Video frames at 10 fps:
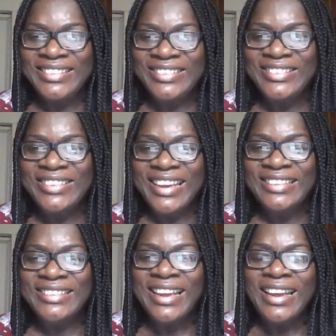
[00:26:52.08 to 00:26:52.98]

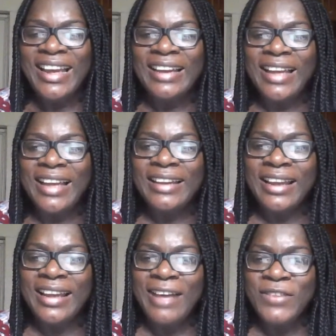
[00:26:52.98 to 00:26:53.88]
Yes. And
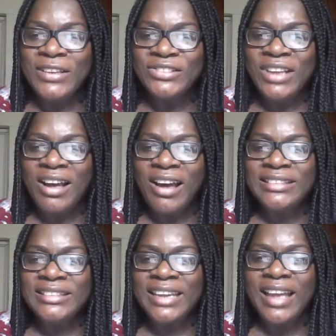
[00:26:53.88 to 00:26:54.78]
Gavin Scott
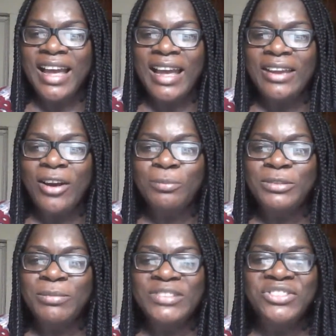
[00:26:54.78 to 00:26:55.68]
said, "Hi,
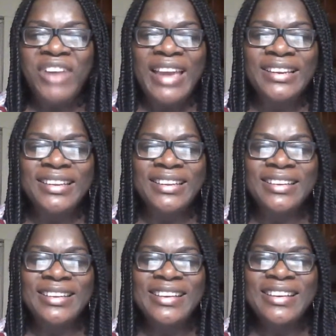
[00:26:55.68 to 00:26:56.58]
Optimist Riley."
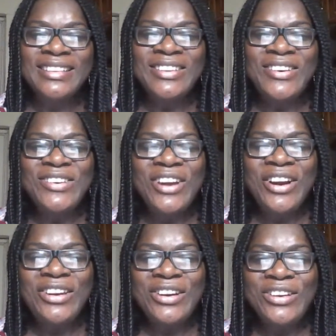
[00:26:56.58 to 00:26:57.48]
So
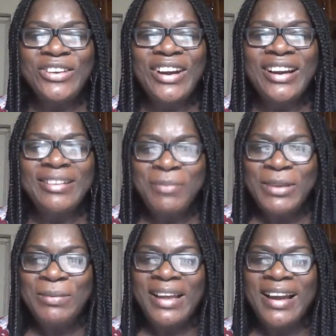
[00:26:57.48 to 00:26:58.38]
your
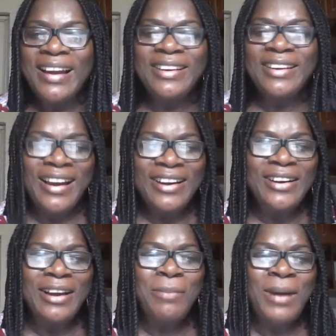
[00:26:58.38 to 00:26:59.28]
people are
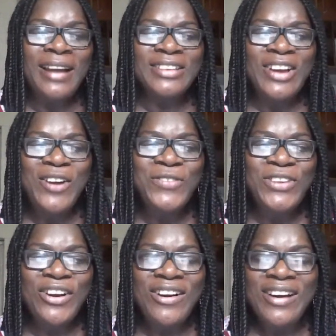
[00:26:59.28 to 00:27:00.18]
a part of
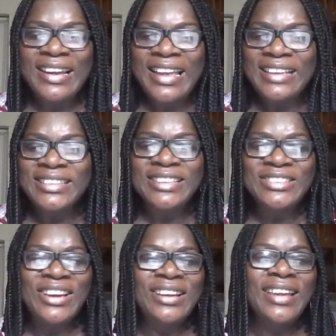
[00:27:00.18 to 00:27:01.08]
your
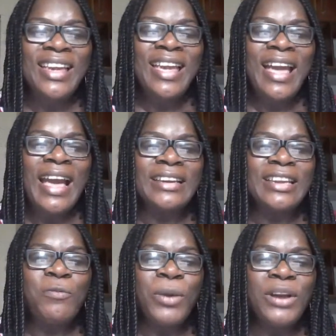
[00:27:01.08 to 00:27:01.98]
organization. And
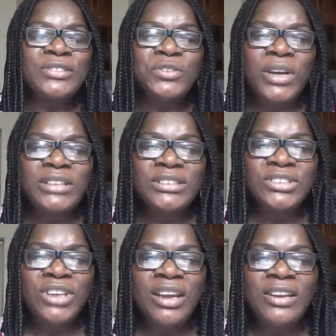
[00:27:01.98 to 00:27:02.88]
if persons want to join